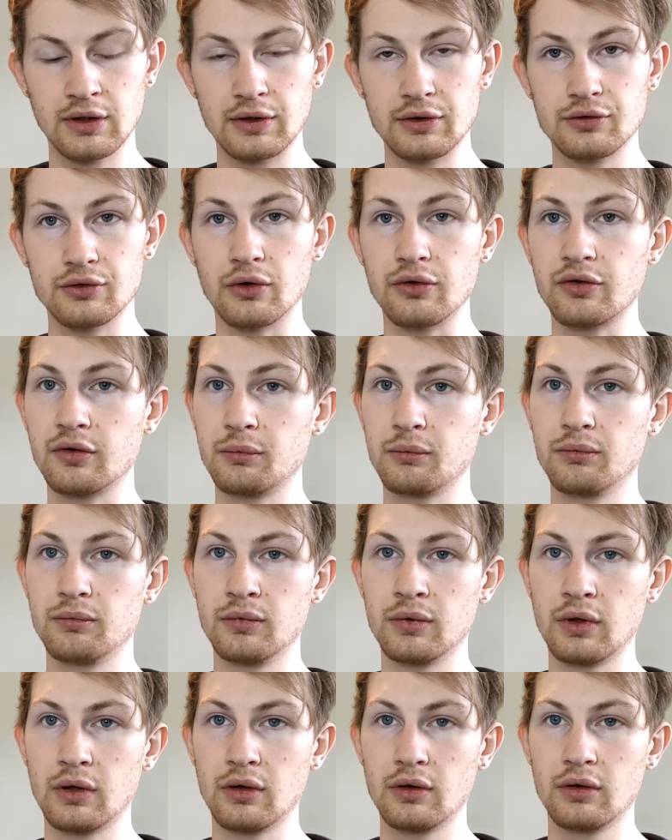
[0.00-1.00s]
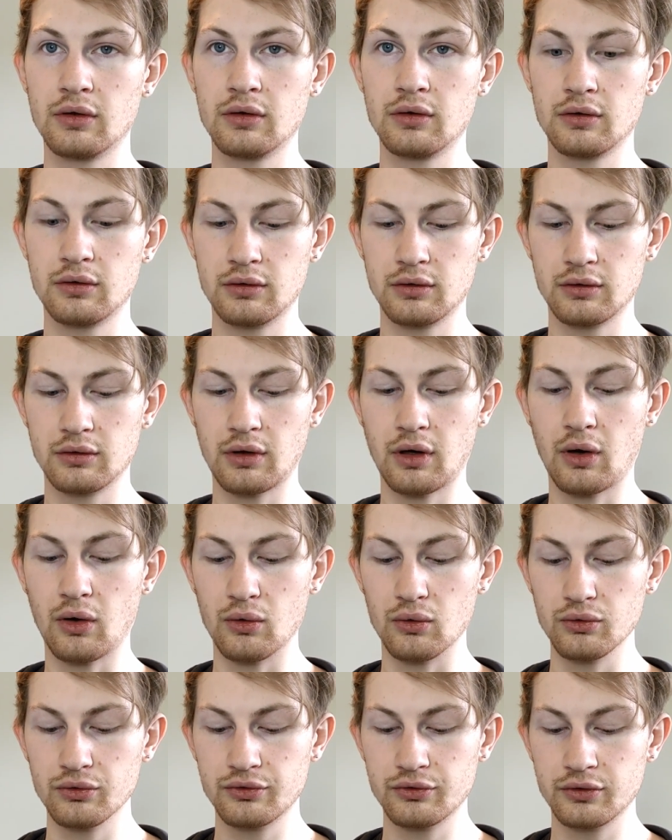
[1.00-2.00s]
drill some
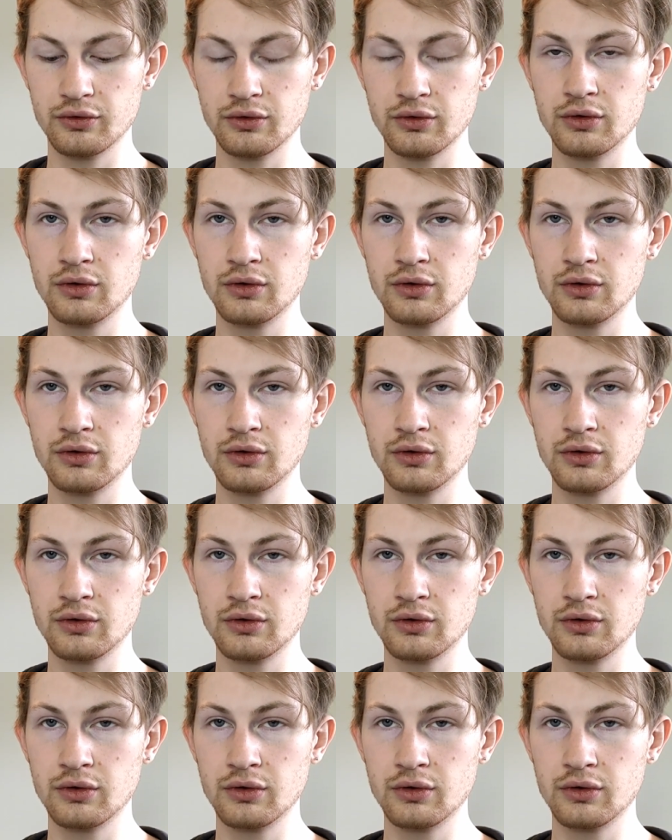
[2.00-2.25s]
holes